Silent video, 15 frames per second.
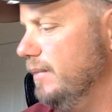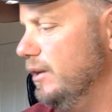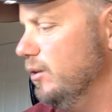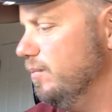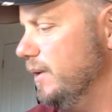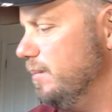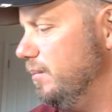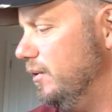Meet
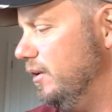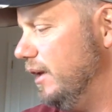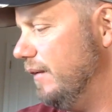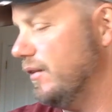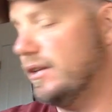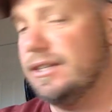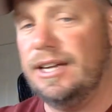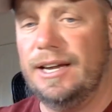new people,
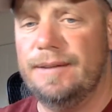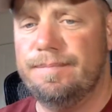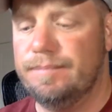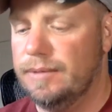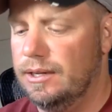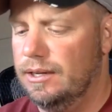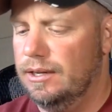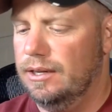have a good time,
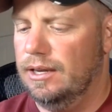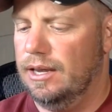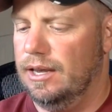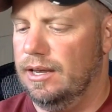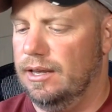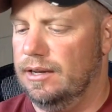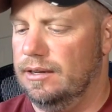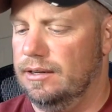
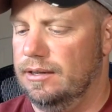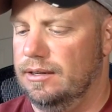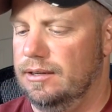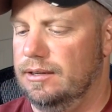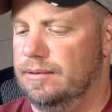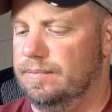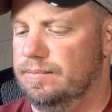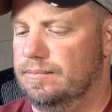and
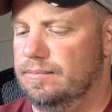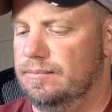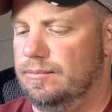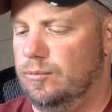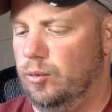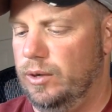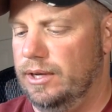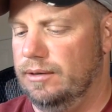
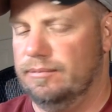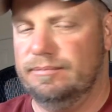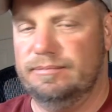win.